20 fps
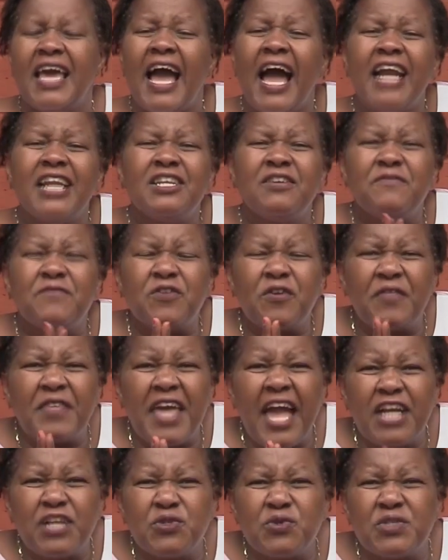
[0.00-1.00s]
And if you're
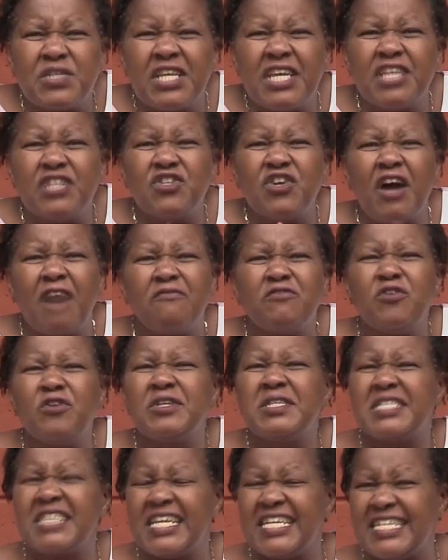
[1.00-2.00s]
there today and you have
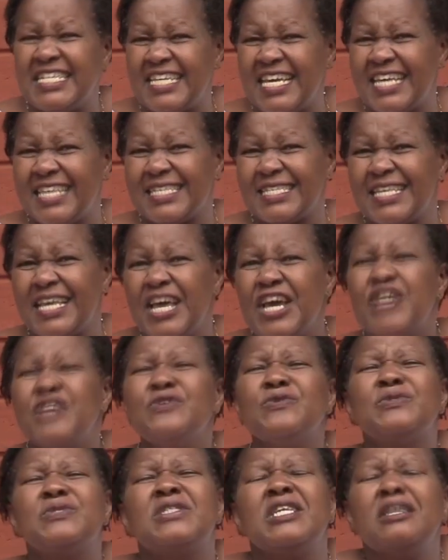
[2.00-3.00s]
not said yes,
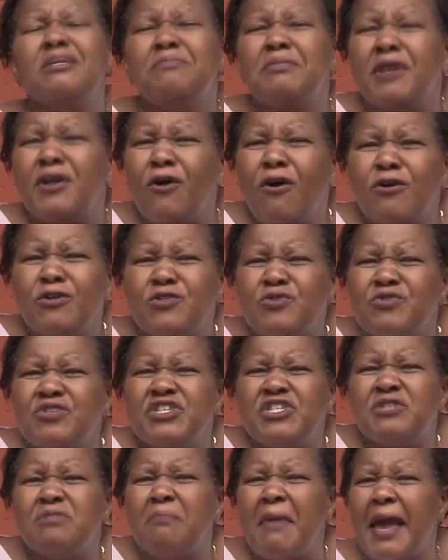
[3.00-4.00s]
you still belong to
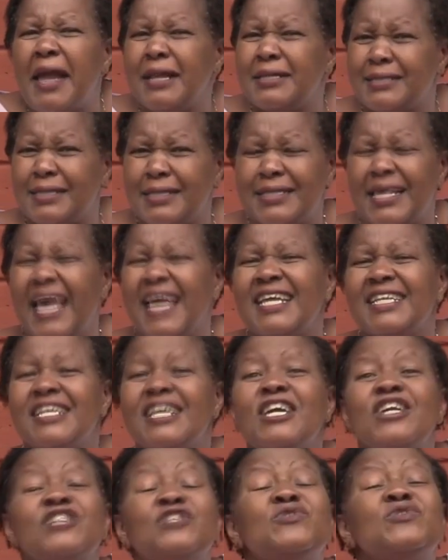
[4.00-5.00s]
Ishmael's side,
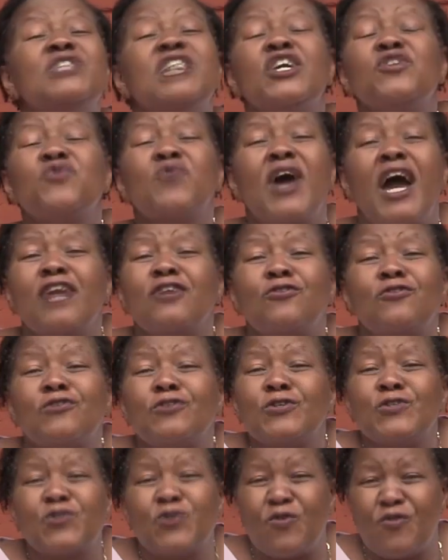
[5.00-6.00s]
today you can
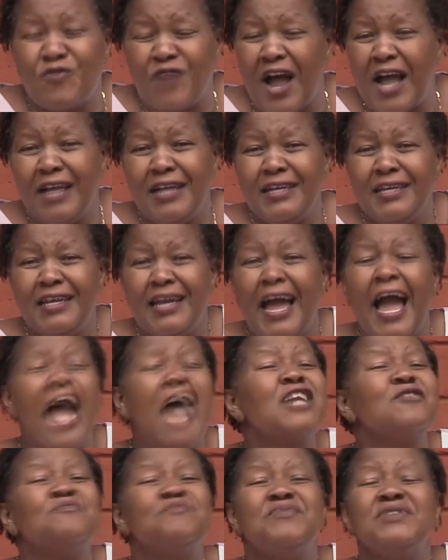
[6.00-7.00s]
cross over
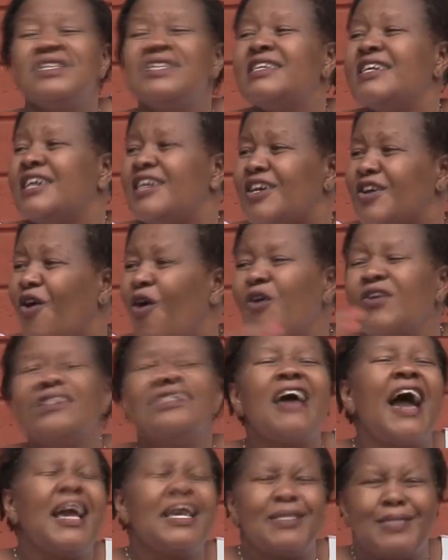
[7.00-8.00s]
and be
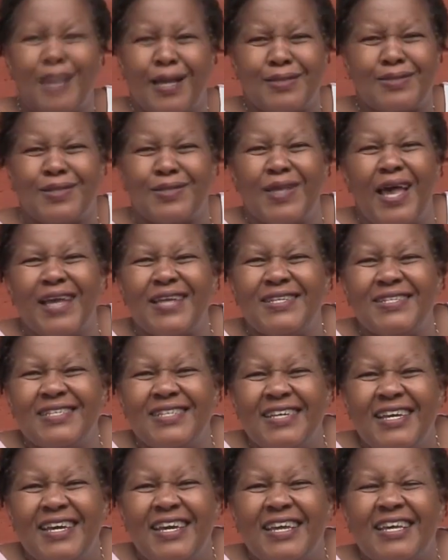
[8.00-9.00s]
on Isaac's side.
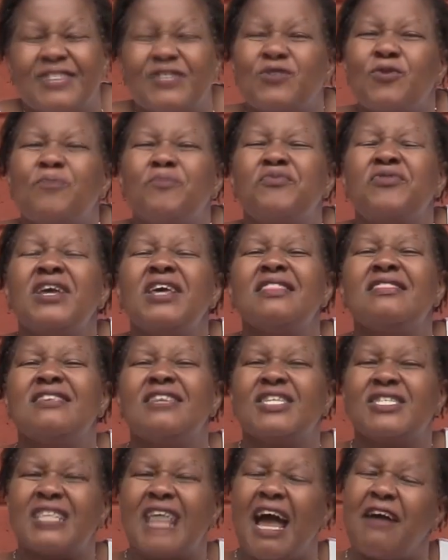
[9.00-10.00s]
So pray
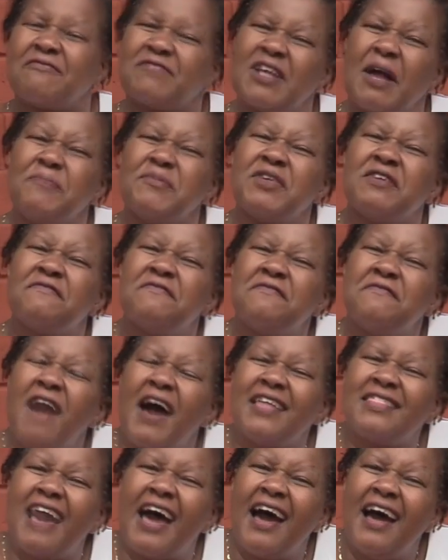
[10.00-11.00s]
this after me.
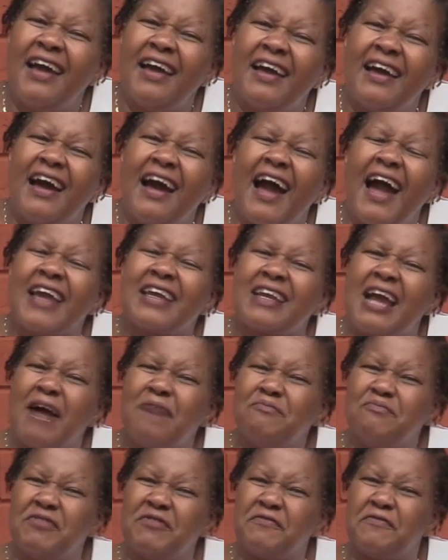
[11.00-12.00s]
Father, I
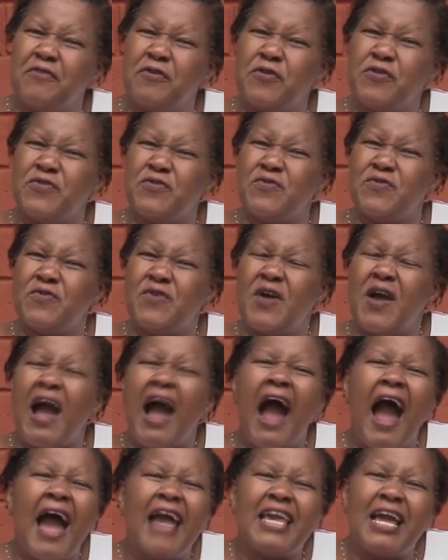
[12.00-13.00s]
come before you.
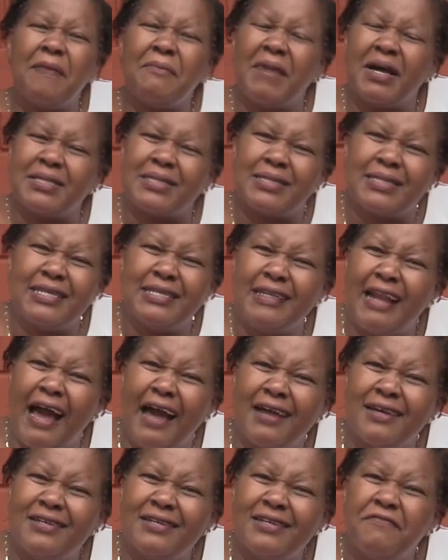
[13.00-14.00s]
I am a sinner.
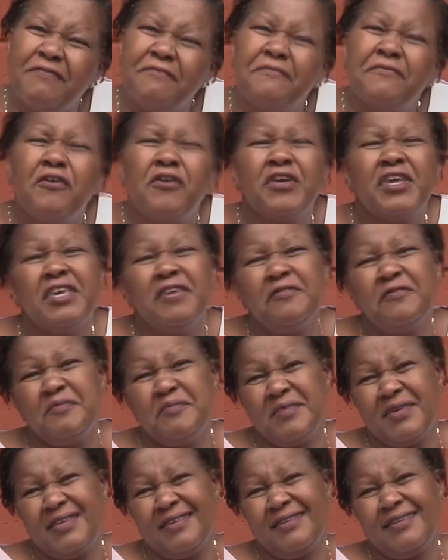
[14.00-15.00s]
Forgive
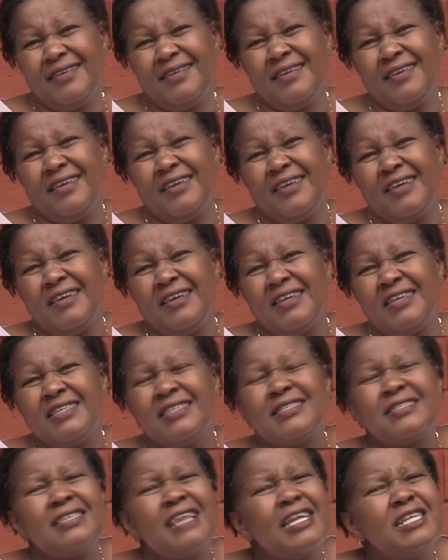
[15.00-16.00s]
me.
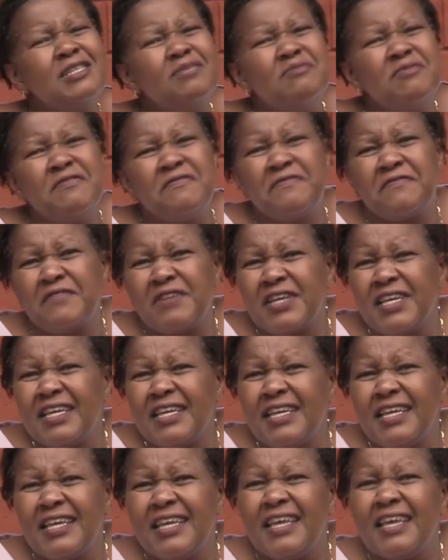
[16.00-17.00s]
Set me free,
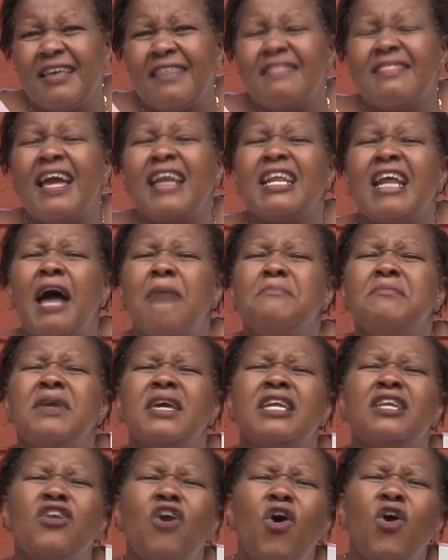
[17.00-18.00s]
that I
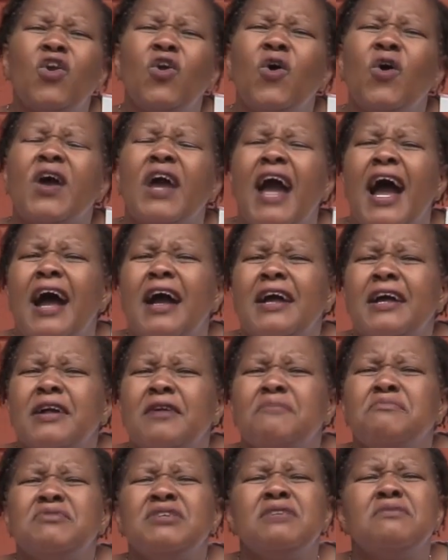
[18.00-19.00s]
may no longer
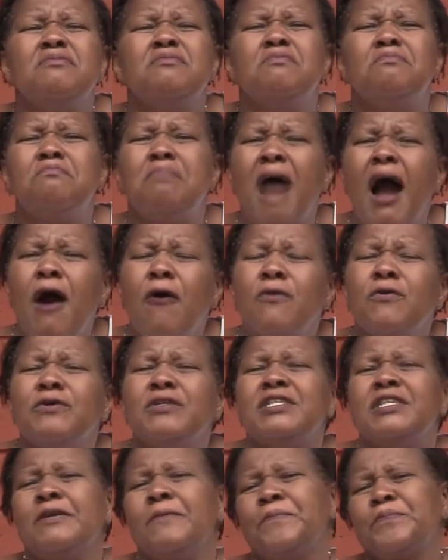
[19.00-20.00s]
be
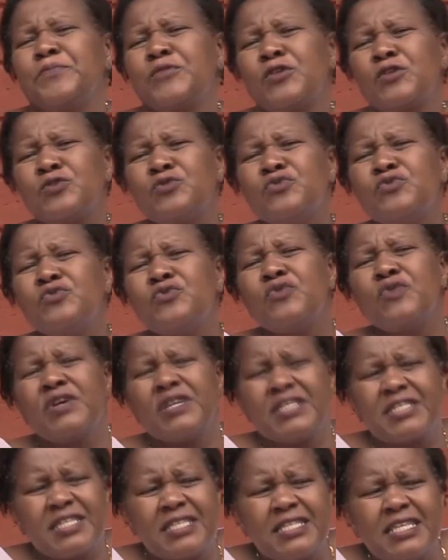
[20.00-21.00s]
bound
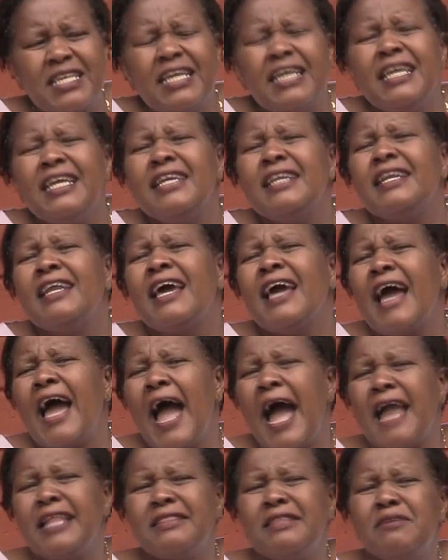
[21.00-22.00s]
to sin
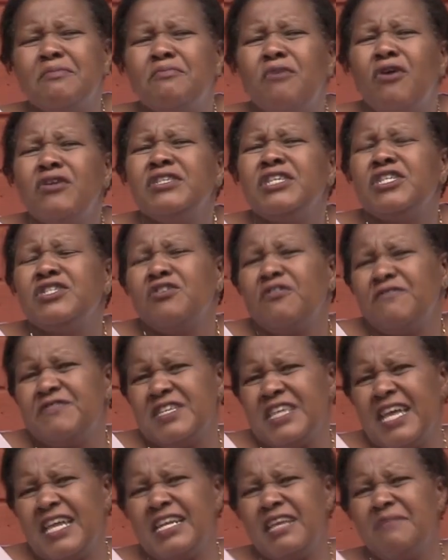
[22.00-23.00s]
and the bondage of
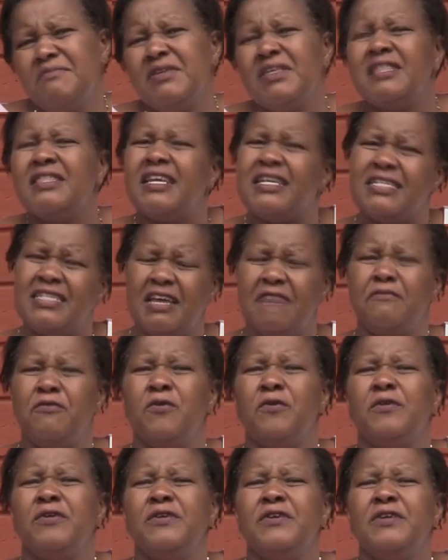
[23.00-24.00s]
the enemy, the devil.